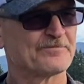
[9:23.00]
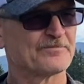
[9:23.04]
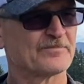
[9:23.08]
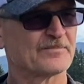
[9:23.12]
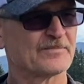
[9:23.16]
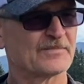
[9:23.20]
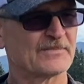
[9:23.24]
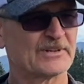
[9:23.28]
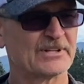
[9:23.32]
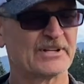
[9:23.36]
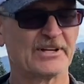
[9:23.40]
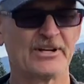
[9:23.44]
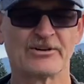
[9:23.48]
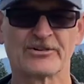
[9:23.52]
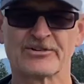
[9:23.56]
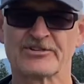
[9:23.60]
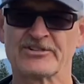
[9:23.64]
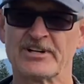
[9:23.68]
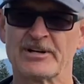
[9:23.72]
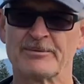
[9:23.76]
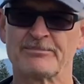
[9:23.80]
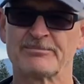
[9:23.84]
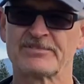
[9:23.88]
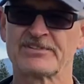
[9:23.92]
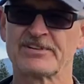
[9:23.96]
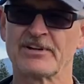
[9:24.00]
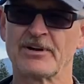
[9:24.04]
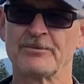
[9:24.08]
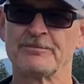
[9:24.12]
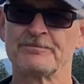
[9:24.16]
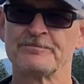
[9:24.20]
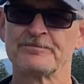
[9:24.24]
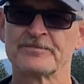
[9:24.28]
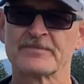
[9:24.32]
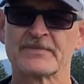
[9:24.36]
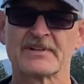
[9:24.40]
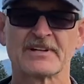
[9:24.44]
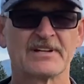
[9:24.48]
leadership. So
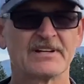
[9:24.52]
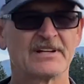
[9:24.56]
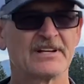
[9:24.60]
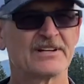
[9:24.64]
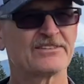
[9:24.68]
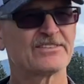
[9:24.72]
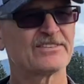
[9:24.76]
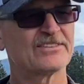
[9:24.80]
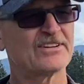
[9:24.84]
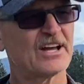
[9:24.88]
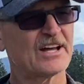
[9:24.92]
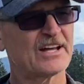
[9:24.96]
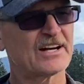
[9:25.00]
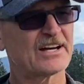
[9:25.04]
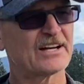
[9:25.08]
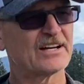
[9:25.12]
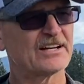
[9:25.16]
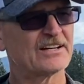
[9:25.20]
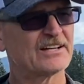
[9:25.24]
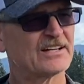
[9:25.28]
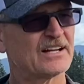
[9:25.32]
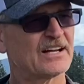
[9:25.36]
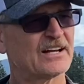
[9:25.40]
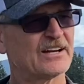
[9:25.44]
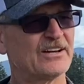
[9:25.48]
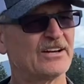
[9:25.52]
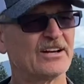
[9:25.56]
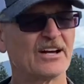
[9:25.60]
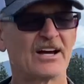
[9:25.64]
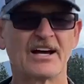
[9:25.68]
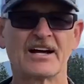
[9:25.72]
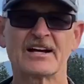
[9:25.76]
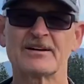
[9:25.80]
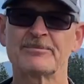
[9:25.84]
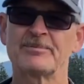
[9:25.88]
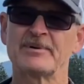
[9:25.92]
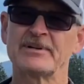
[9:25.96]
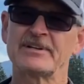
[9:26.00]
it's not a
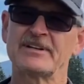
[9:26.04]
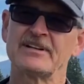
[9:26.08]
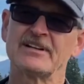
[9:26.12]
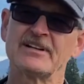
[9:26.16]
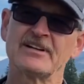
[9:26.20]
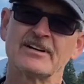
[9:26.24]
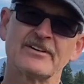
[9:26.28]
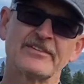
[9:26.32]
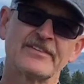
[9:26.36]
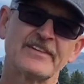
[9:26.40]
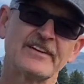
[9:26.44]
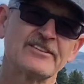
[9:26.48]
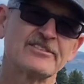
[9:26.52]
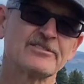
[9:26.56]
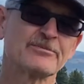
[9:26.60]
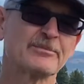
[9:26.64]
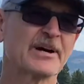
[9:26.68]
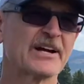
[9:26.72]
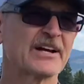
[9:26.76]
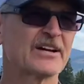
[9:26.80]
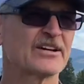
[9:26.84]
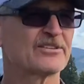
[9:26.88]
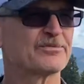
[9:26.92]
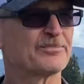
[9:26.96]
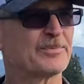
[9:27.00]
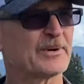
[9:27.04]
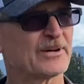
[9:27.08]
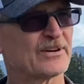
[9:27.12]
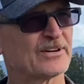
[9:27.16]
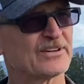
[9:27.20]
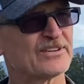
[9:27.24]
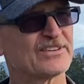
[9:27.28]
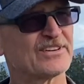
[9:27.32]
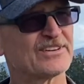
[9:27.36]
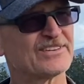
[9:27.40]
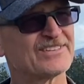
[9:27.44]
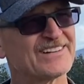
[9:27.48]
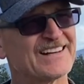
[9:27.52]
knock, but you know, these are my
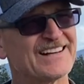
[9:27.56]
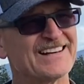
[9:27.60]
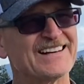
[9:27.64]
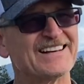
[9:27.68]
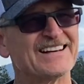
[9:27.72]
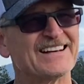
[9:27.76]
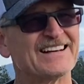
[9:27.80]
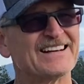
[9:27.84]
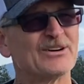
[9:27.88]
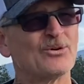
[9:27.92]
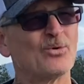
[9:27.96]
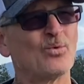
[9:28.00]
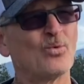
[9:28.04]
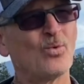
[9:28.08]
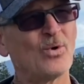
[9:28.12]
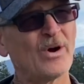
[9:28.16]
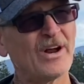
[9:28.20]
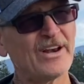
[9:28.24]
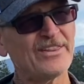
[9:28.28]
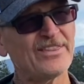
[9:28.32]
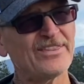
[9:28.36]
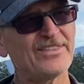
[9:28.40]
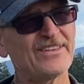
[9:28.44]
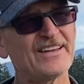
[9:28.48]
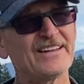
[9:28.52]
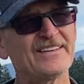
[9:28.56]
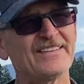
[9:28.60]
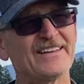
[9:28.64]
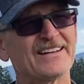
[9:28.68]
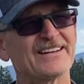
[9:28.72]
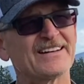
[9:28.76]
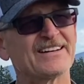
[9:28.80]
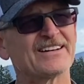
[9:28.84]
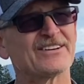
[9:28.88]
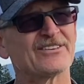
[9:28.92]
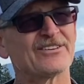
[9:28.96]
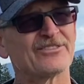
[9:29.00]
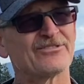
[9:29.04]
experiences. One thing that
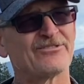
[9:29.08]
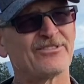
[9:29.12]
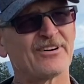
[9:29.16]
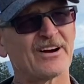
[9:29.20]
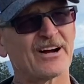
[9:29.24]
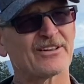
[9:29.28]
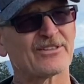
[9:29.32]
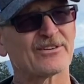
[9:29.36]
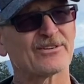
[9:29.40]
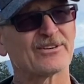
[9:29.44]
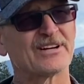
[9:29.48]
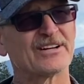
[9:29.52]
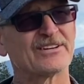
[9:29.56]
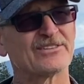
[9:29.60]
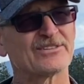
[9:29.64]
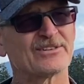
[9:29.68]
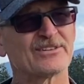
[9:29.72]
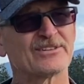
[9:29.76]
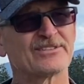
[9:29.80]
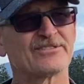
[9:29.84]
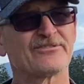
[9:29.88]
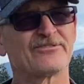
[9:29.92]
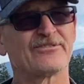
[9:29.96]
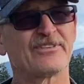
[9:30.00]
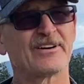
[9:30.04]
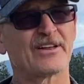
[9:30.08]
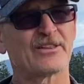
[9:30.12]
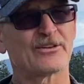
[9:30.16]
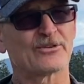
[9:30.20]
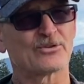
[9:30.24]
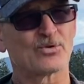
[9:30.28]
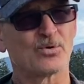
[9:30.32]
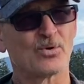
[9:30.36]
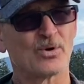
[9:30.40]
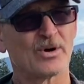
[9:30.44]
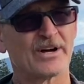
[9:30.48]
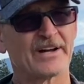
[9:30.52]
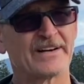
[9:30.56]
Father Angelos and Father
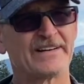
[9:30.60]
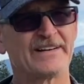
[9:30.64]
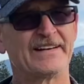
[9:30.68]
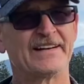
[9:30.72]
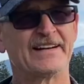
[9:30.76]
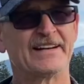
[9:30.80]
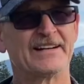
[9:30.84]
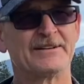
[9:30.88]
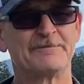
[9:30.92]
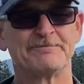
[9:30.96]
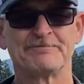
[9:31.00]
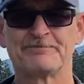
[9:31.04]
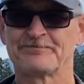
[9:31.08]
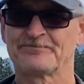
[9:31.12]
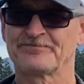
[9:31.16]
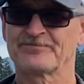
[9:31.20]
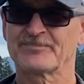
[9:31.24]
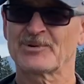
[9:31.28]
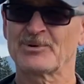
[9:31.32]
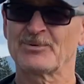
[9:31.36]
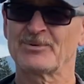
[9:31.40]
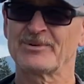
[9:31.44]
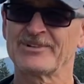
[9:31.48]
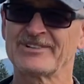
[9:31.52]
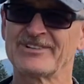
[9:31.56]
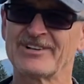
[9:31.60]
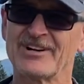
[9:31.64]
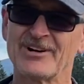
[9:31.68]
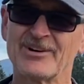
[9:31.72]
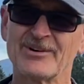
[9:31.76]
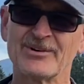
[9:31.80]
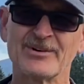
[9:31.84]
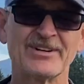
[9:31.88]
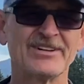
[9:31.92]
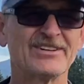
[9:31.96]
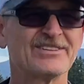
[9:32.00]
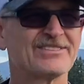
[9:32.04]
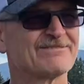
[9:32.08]
Tuan did, which
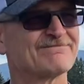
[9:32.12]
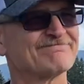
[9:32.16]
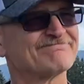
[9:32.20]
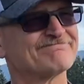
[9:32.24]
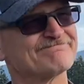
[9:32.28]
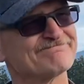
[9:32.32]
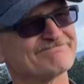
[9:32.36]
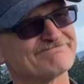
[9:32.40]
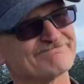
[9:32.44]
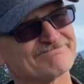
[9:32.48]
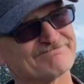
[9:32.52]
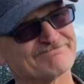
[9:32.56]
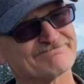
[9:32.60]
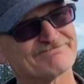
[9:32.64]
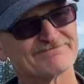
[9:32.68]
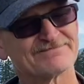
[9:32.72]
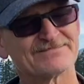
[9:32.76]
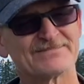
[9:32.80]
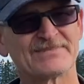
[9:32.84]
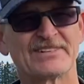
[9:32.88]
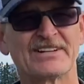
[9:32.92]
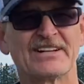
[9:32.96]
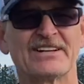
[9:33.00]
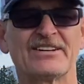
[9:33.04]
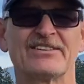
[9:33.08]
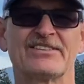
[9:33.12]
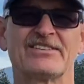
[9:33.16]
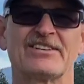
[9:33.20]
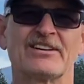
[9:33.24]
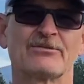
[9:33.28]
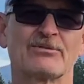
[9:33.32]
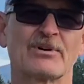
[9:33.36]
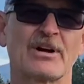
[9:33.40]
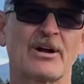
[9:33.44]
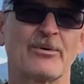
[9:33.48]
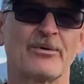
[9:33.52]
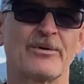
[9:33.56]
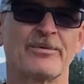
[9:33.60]
always didn't sit
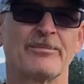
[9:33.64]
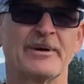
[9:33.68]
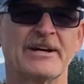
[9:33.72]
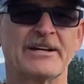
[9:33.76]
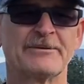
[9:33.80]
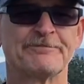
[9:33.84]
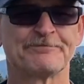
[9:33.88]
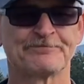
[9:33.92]
right with me,